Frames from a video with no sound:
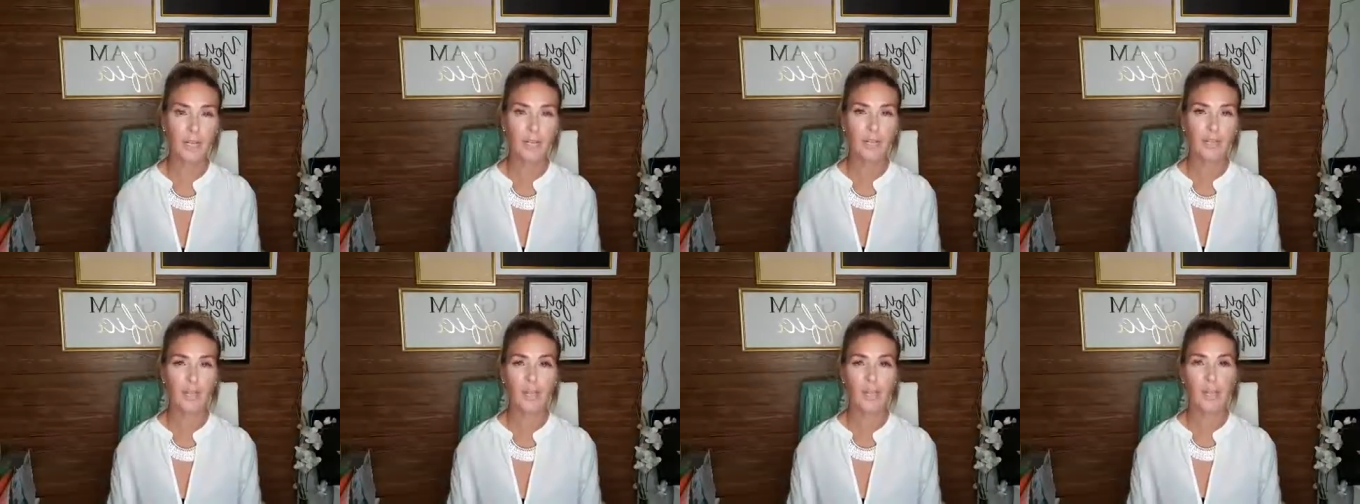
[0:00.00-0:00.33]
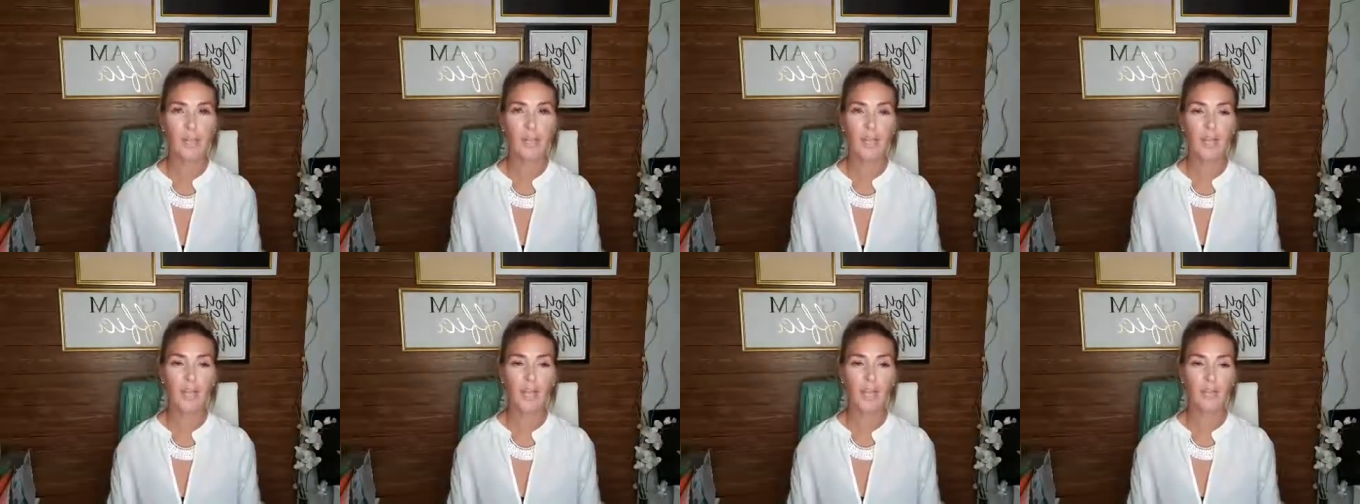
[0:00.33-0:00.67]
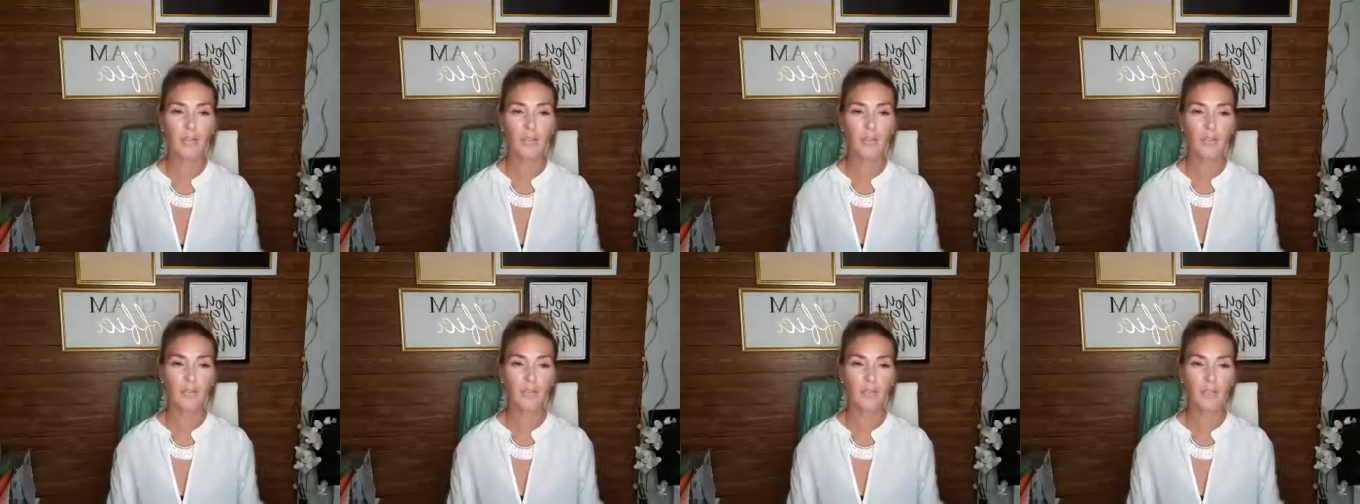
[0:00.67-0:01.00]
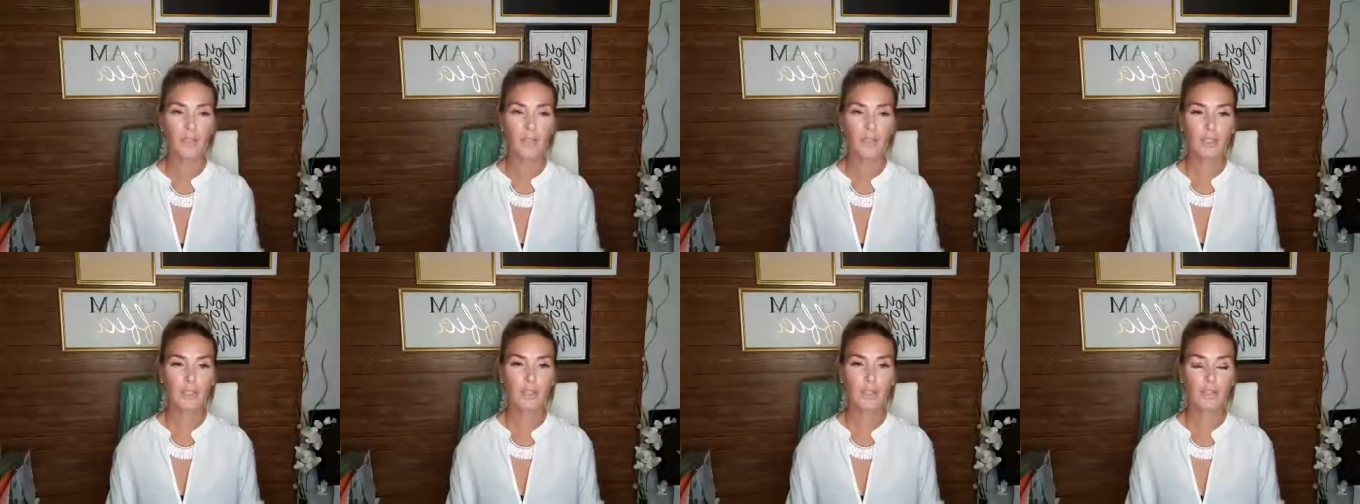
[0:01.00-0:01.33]
They can have you
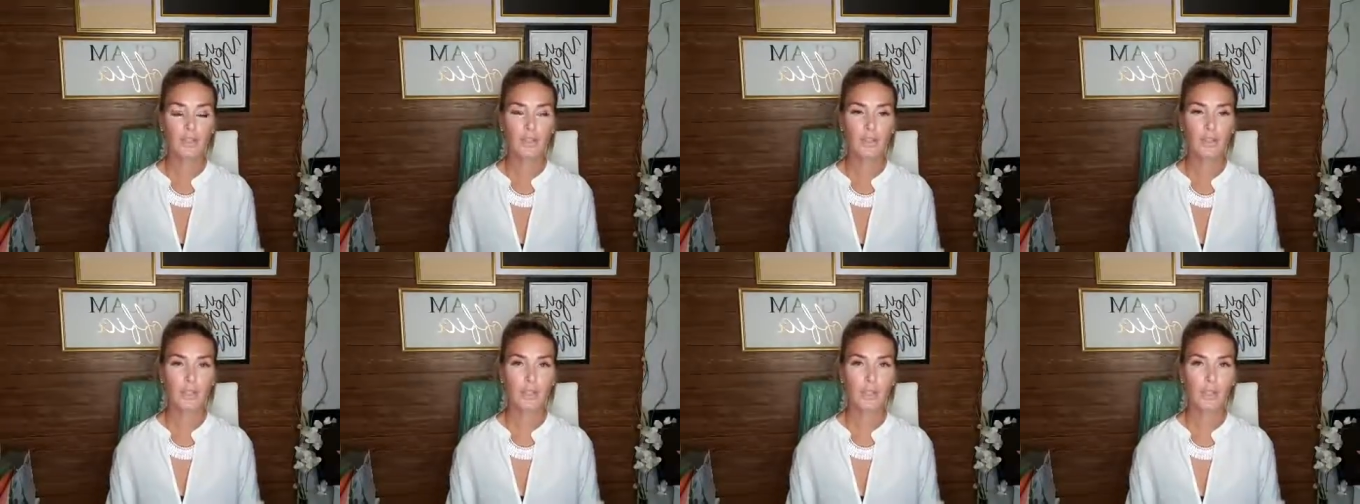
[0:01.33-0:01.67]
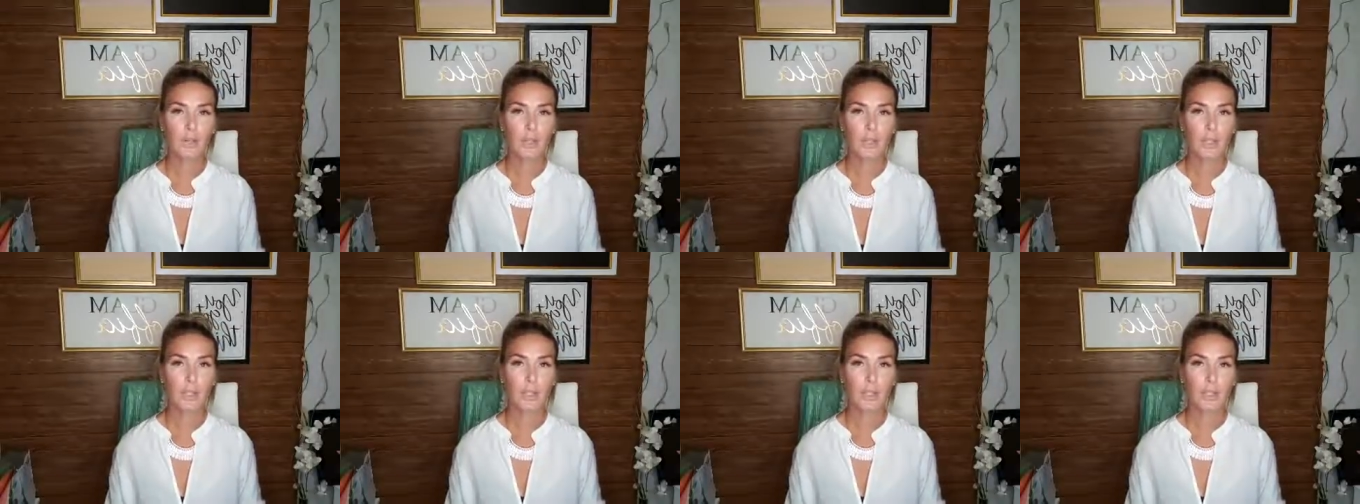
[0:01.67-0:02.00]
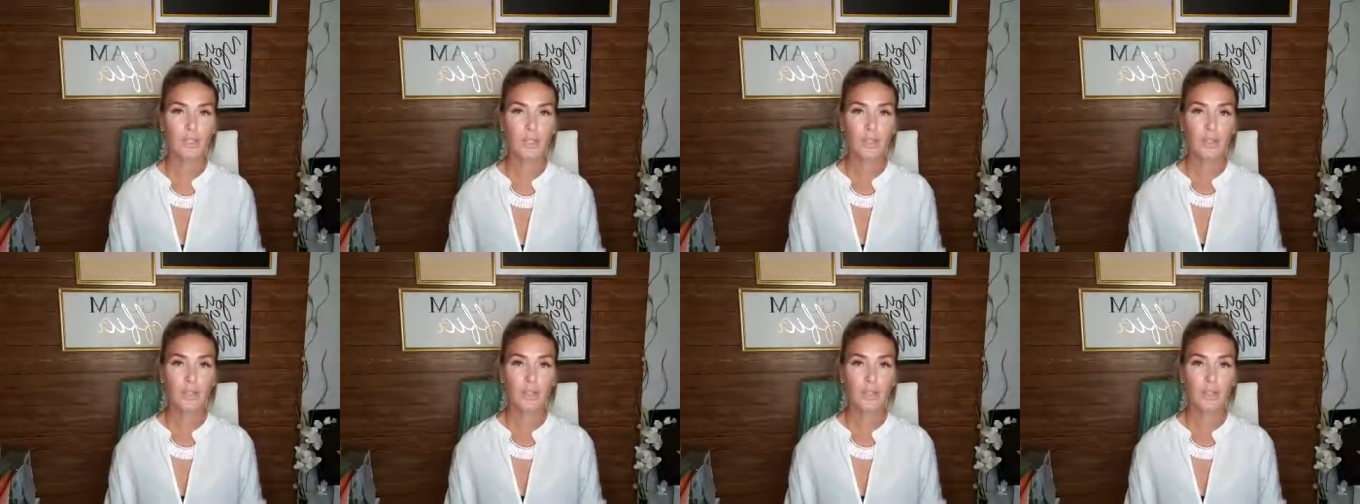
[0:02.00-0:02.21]
feeling a little bit,